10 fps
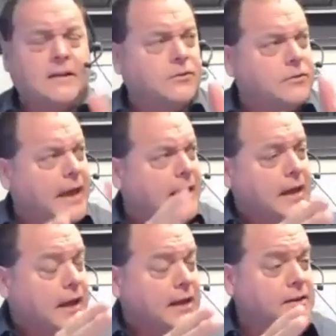do that.
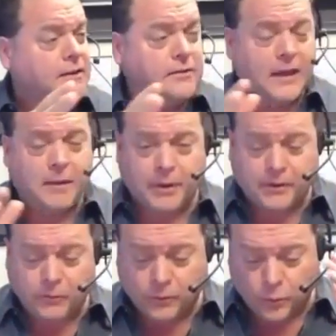I need to do that. But
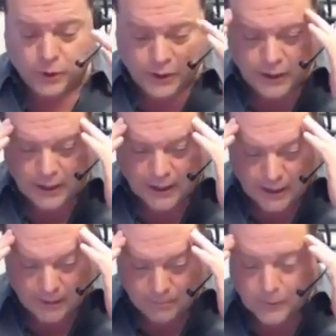the, when uh,
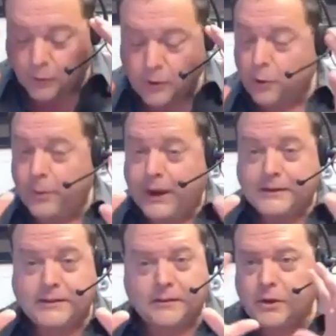I'm going to go
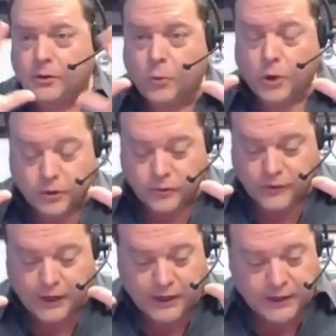back to the middle where you
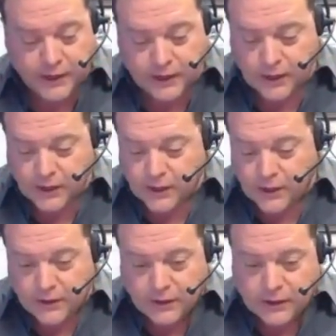said,
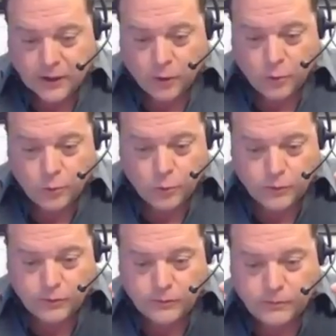you know,
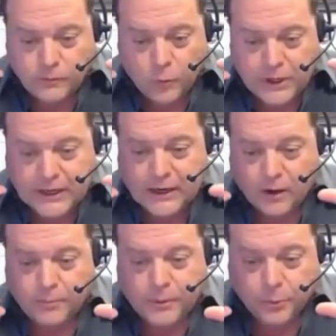we can
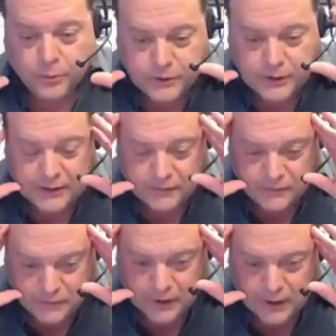help people get
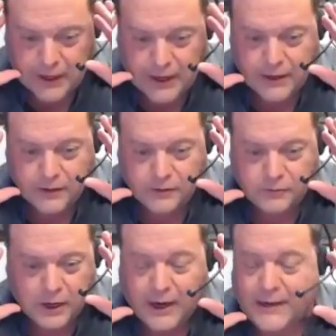
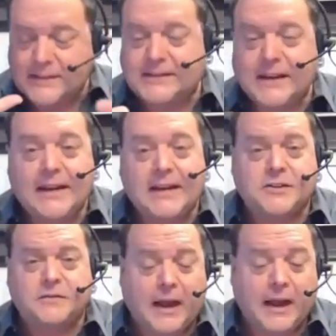on stage
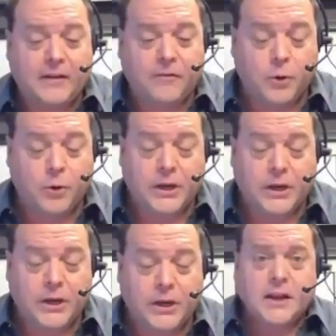in five weeks